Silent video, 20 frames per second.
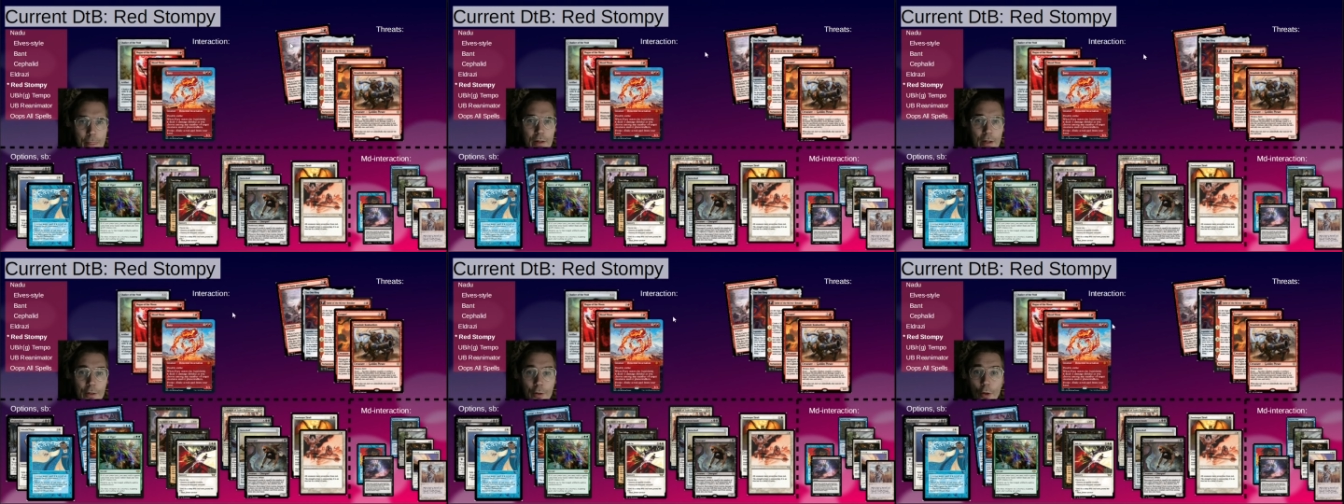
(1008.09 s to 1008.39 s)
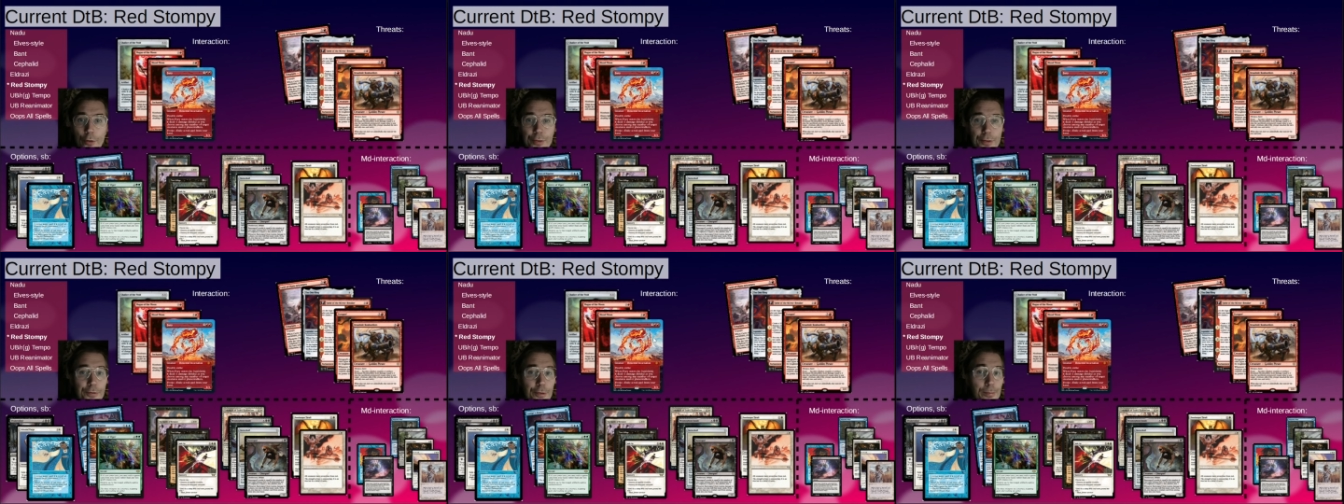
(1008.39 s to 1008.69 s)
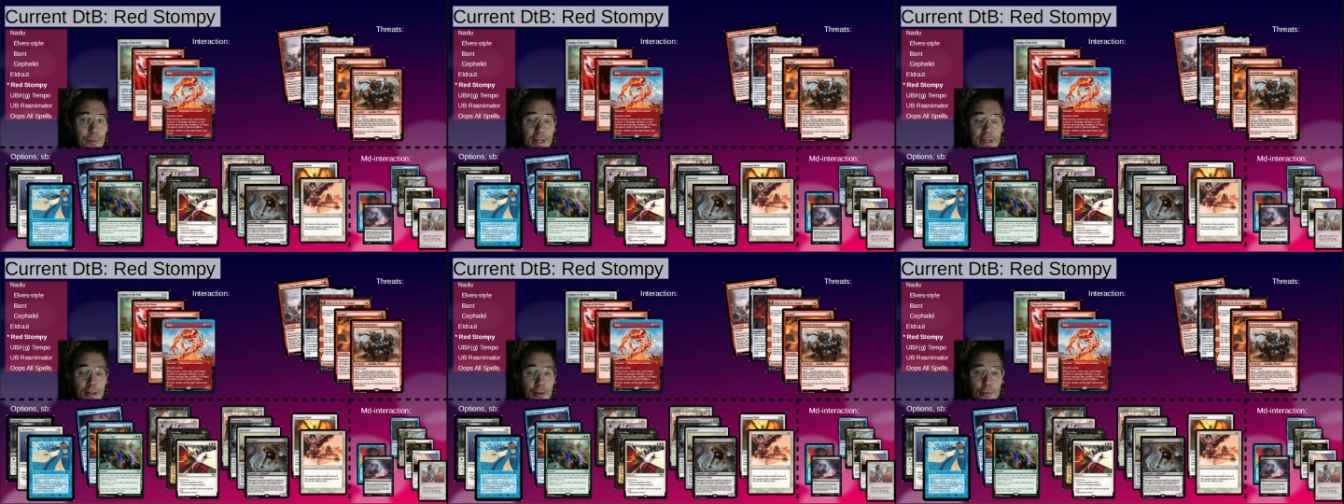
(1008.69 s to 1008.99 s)
And also, if you're
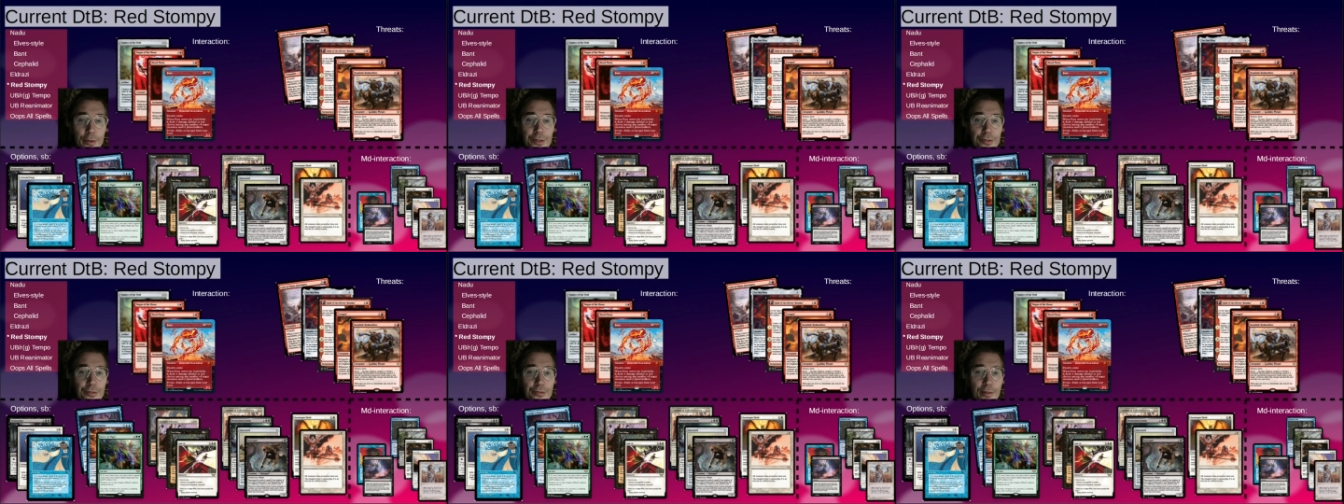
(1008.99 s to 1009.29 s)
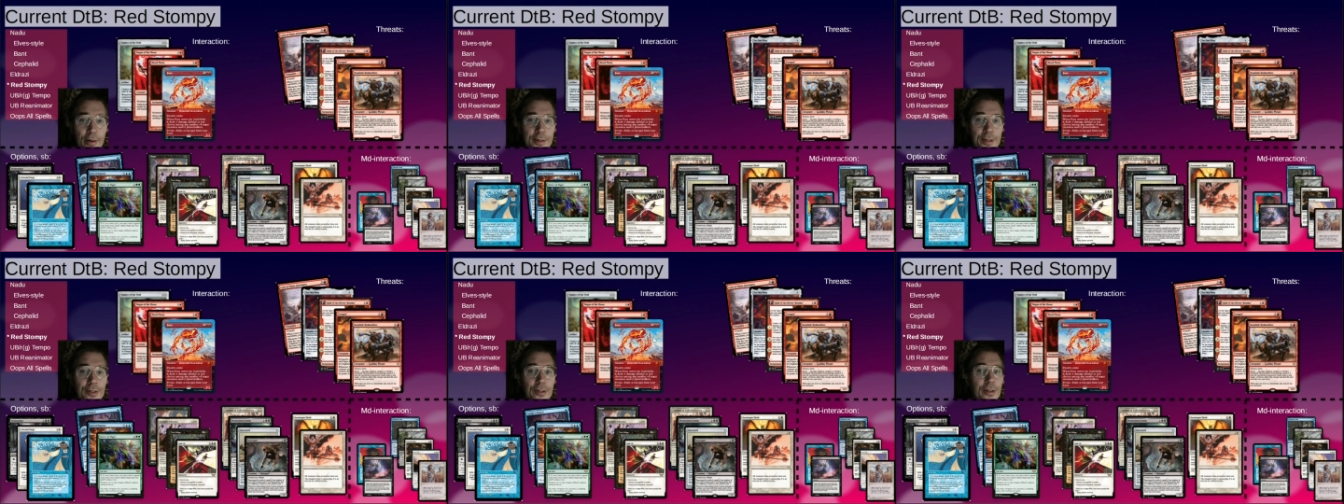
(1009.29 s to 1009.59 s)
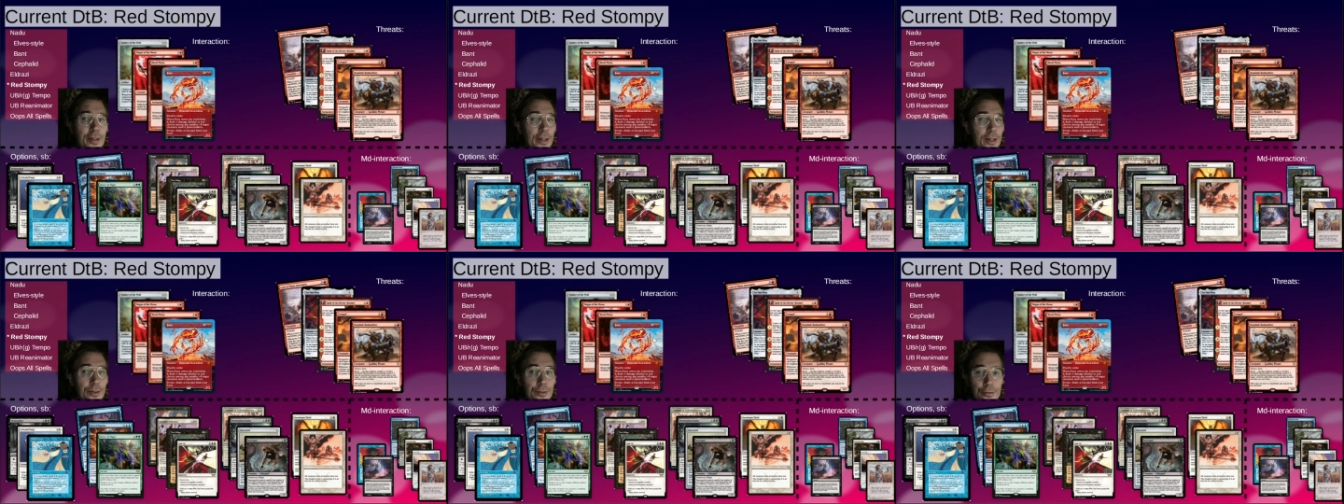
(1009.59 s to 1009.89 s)
playing a creature strategy,
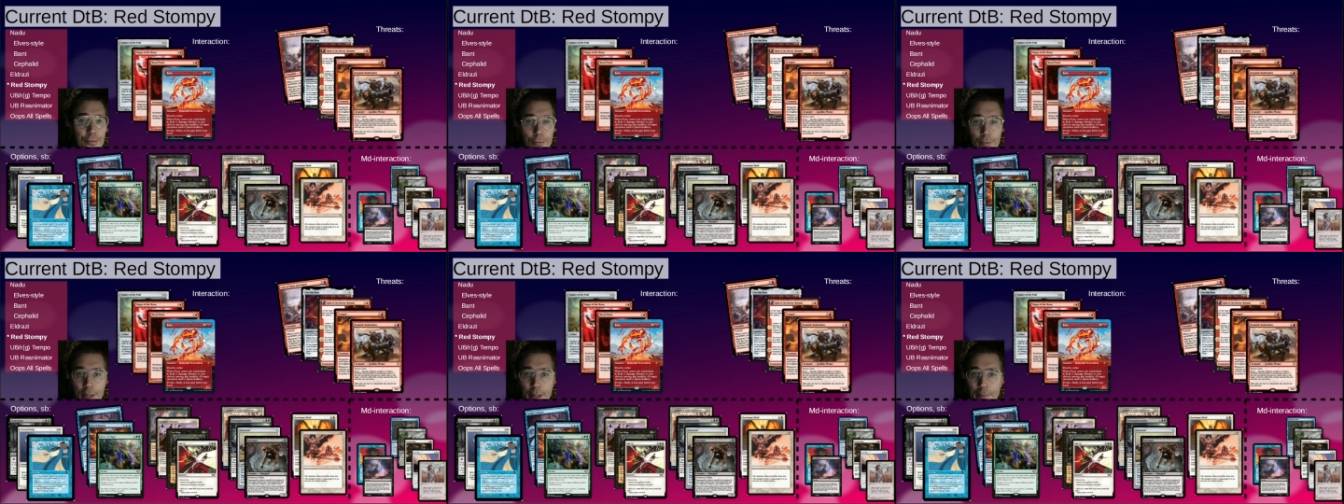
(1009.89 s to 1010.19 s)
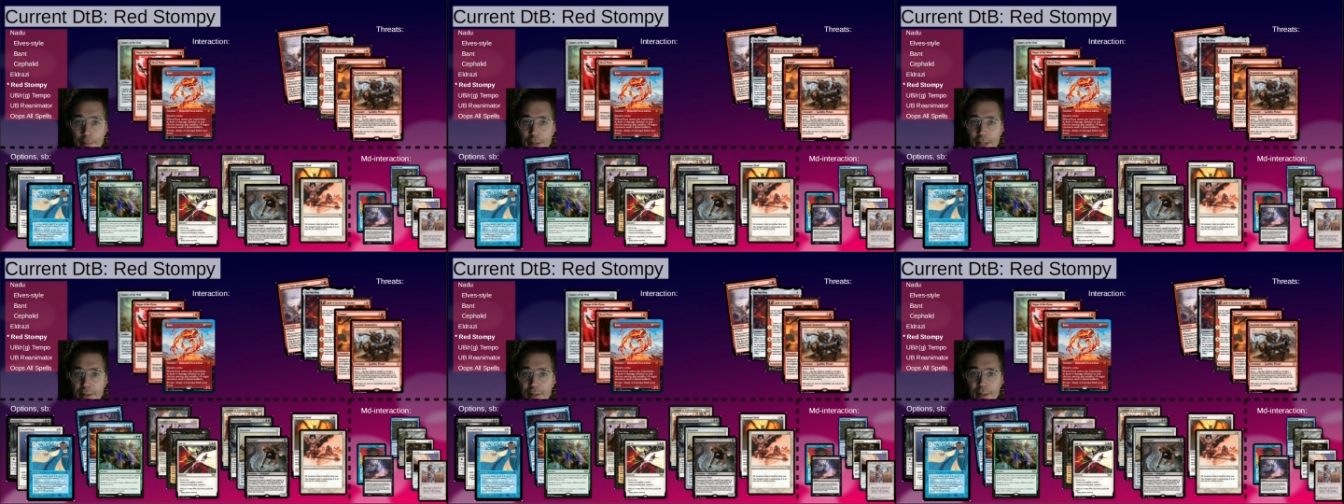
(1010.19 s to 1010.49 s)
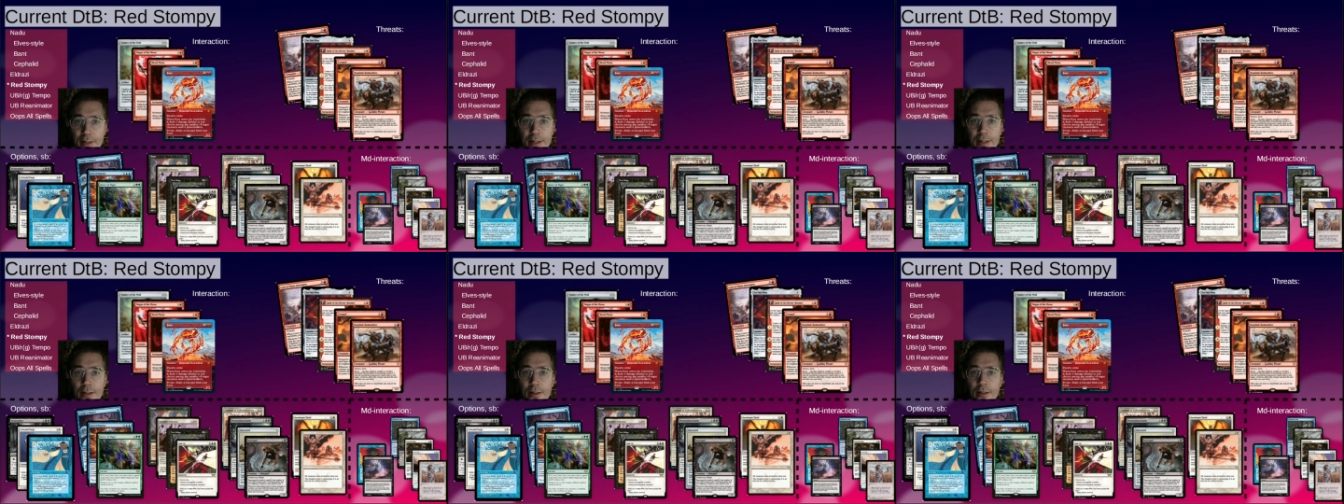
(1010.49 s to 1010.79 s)
they can sweep
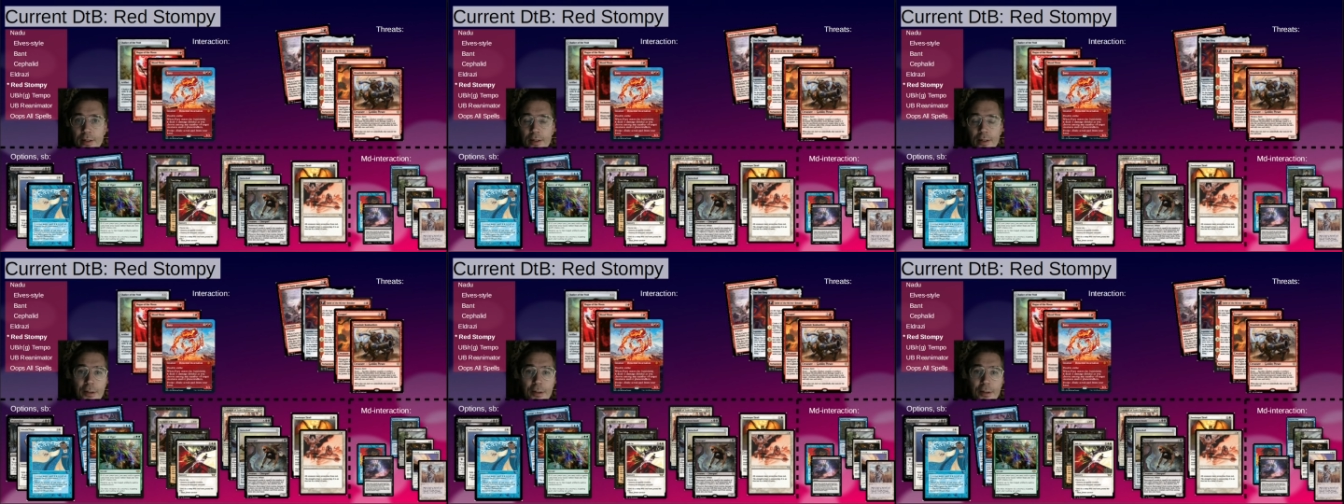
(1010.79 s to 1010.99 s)
easily.